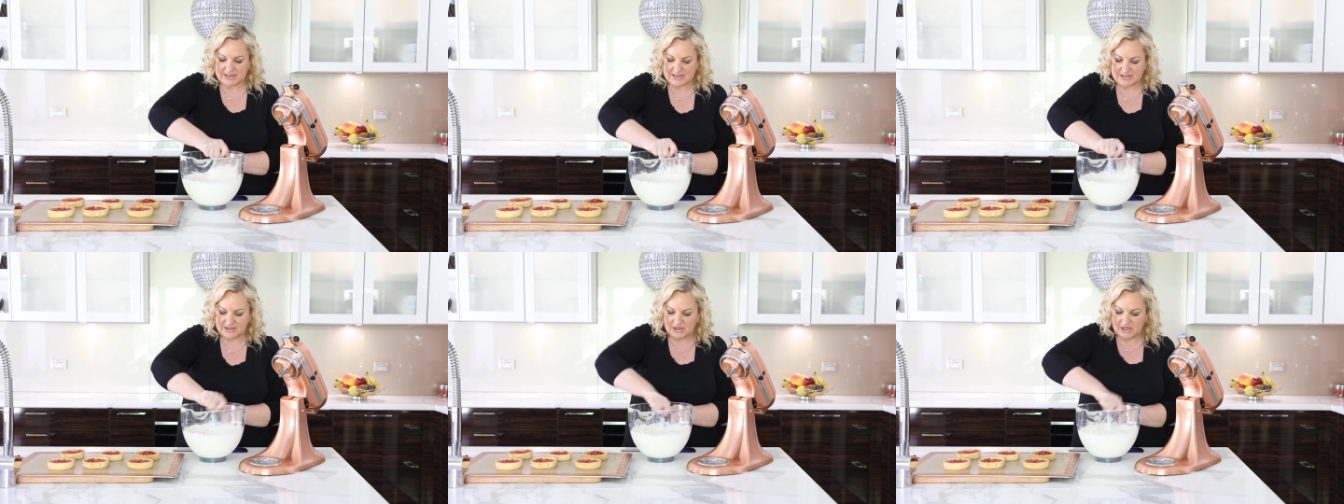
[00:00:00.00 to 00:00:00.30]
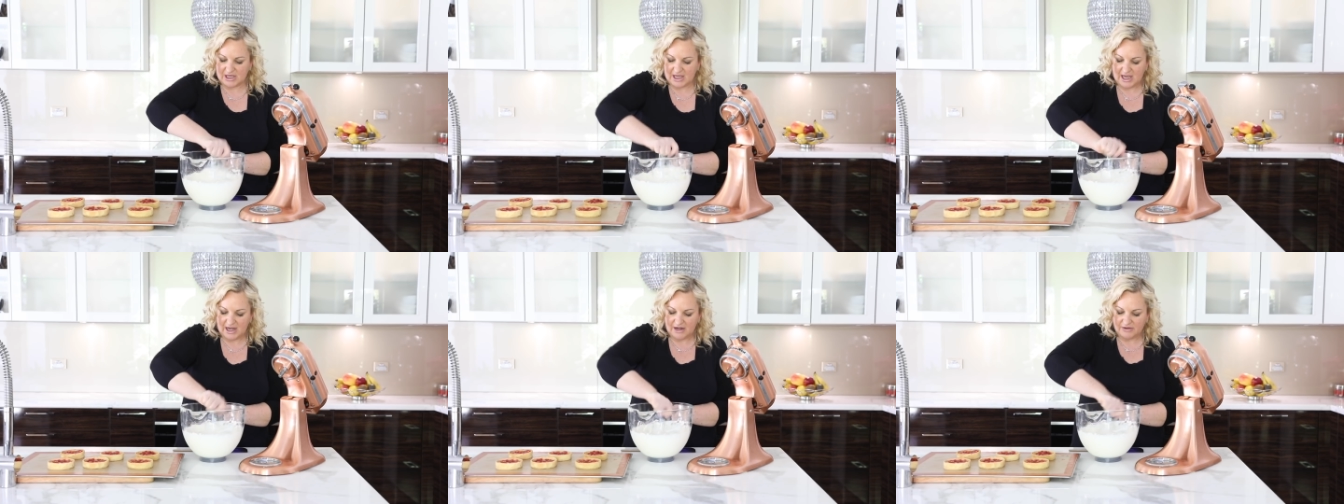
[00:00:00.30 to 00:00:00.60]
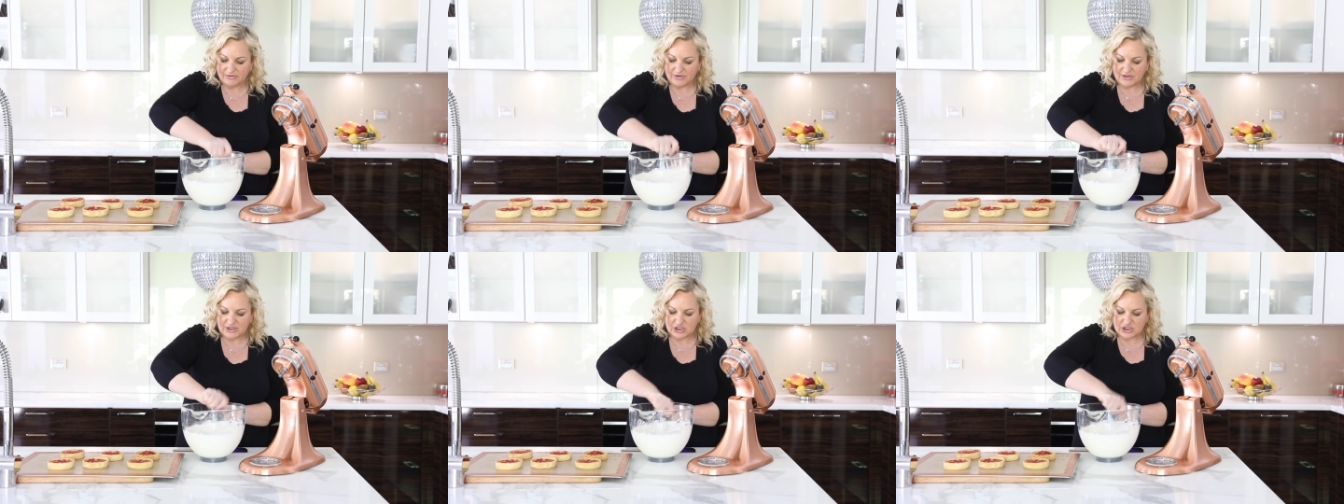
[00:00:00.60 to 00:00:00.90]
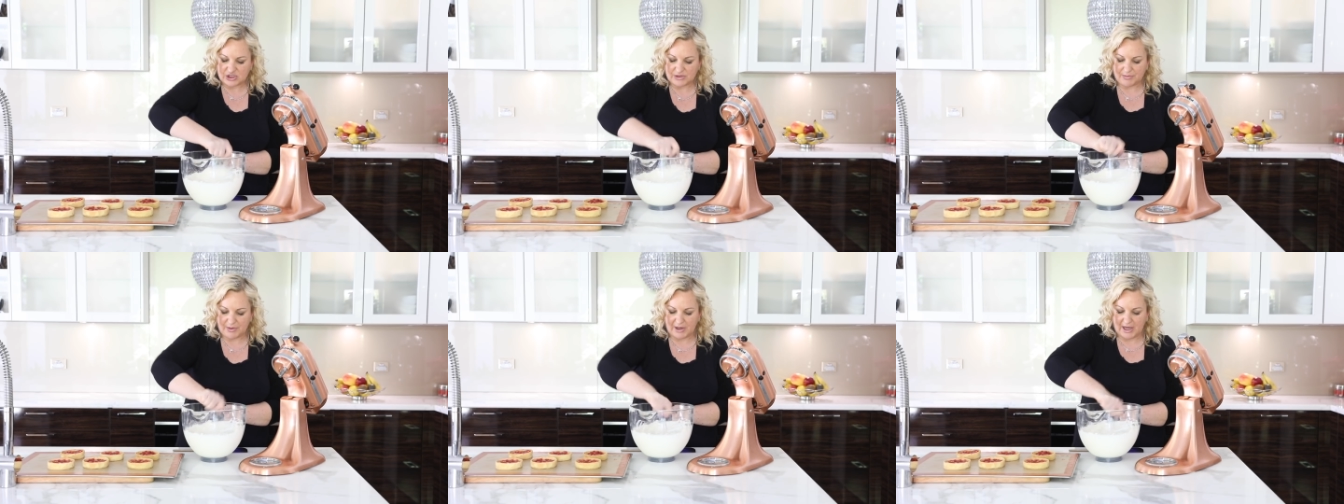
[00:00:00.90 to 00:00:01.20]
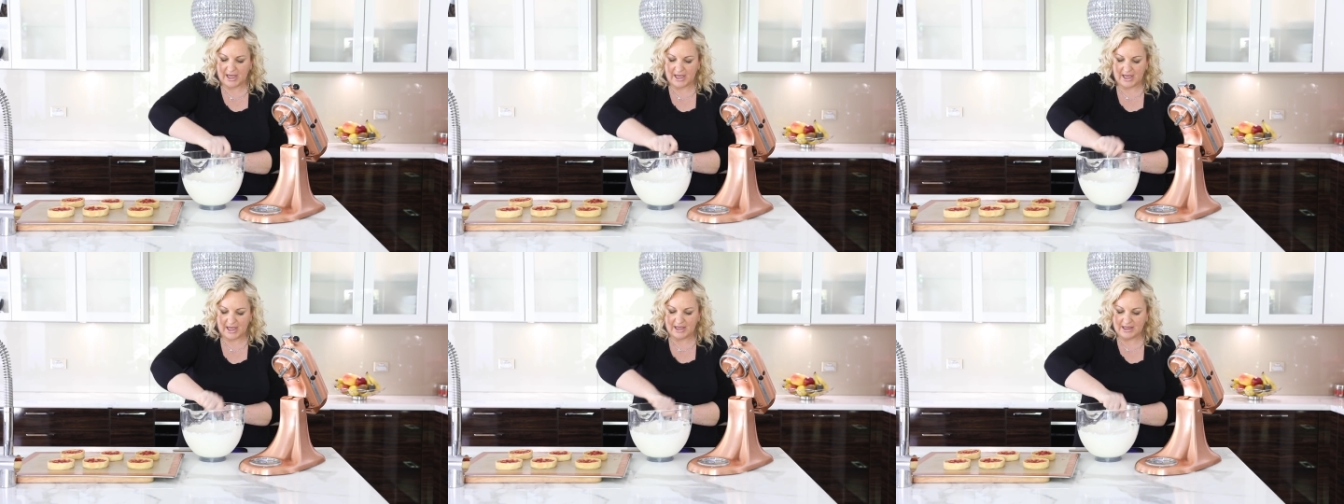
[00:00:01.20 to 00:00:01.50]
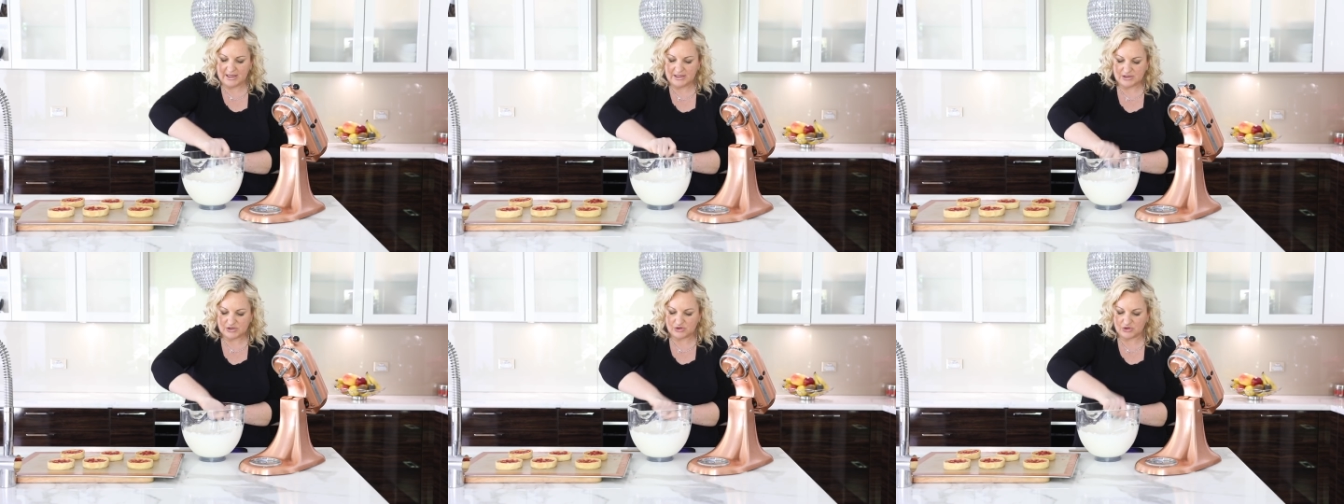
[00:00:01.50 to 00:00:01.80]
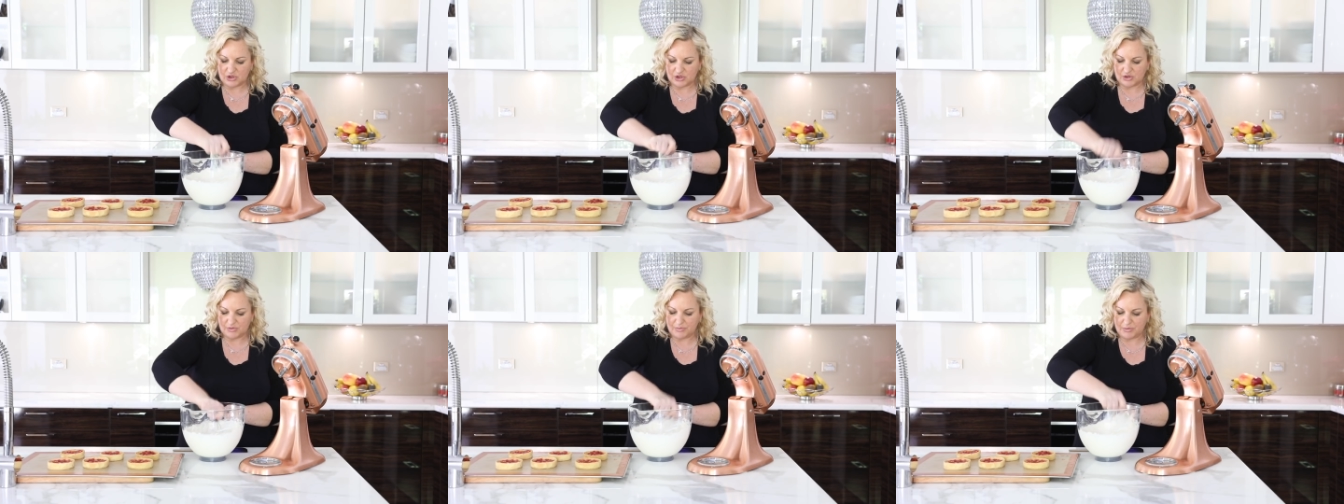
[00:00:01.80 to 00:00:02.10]
So you can finish it by hand or
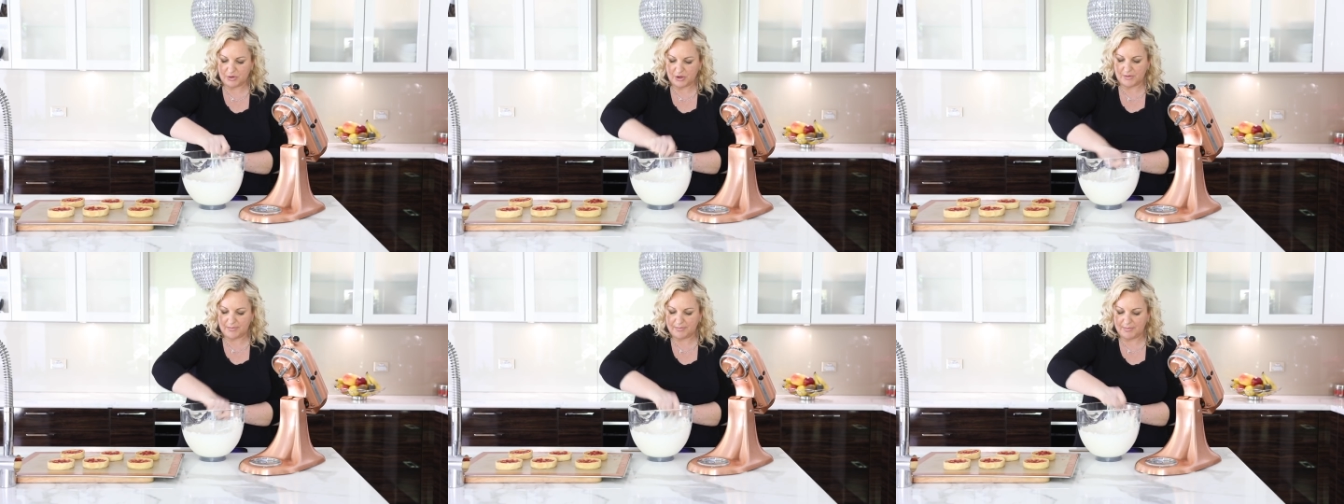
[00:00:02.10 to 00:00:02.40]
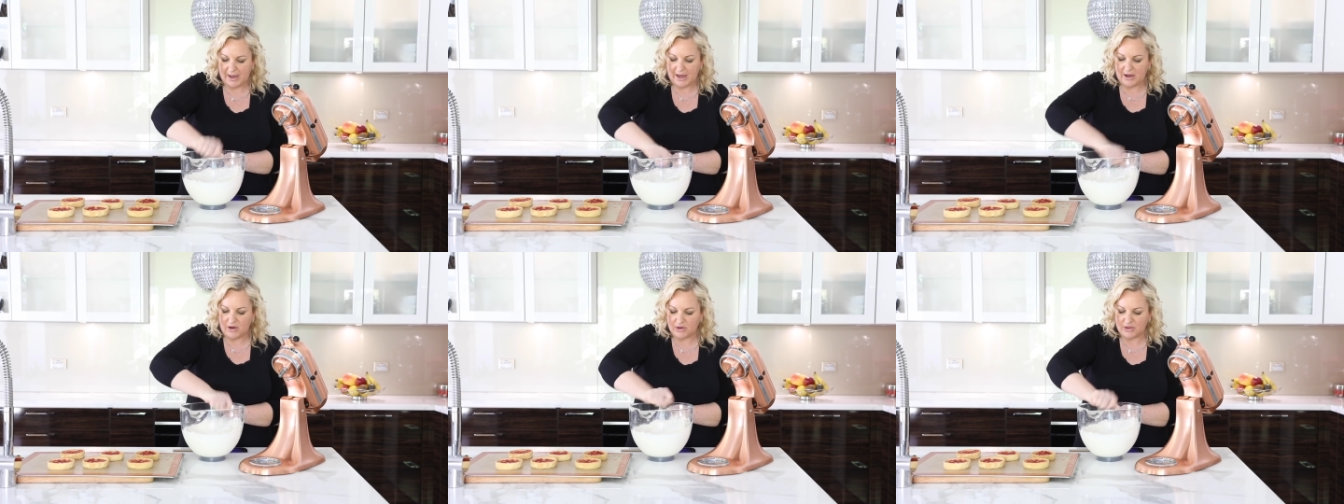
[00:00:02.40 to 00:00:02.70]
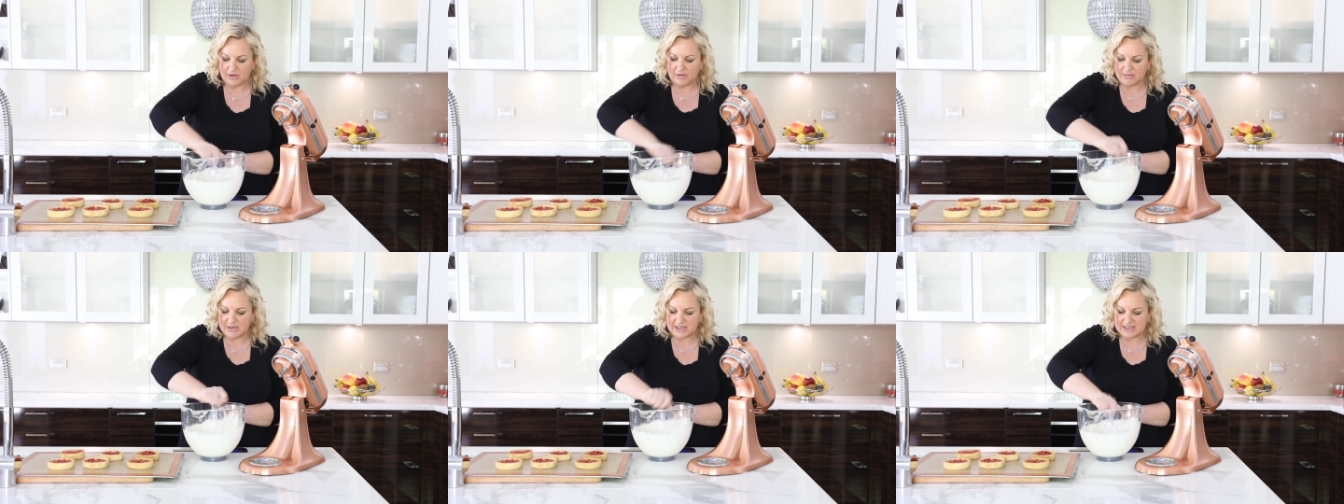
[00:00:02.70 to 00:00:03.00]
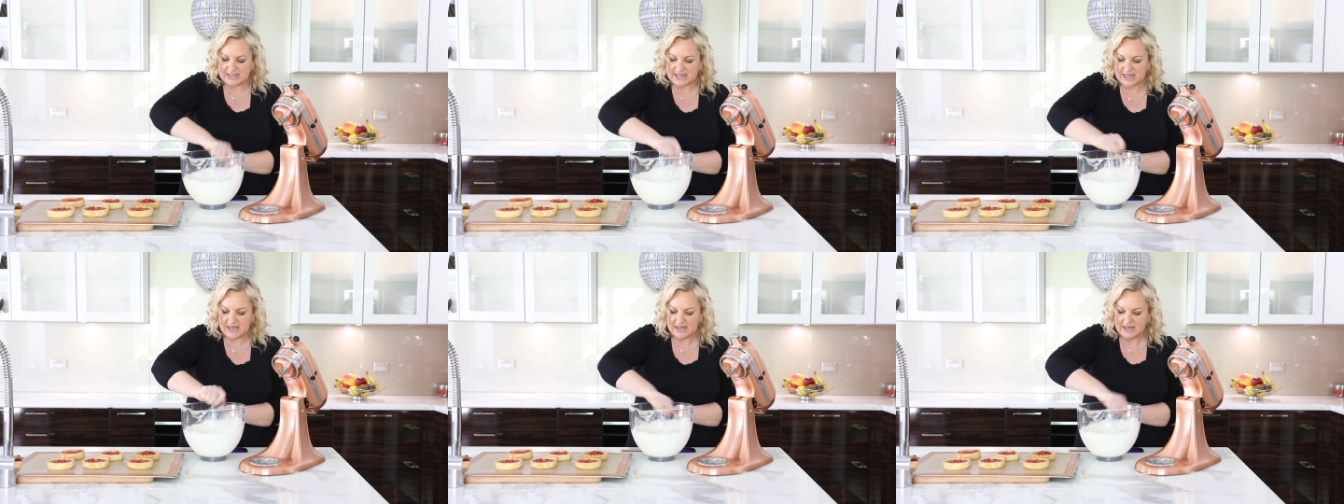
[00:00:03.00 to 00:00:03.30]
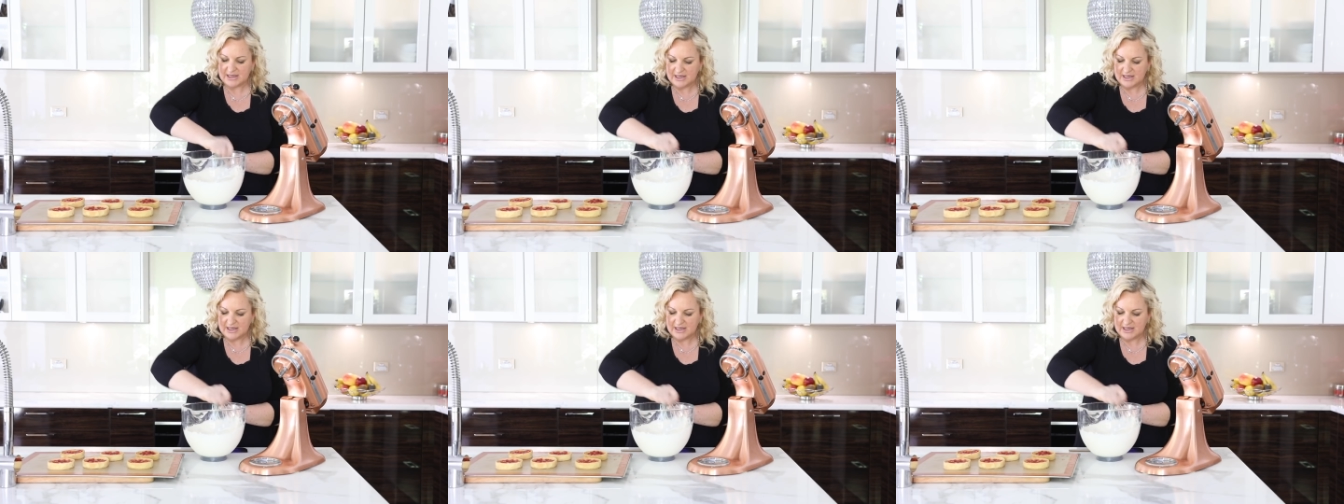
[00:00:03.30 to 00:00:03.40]
you can put it back on the mixer,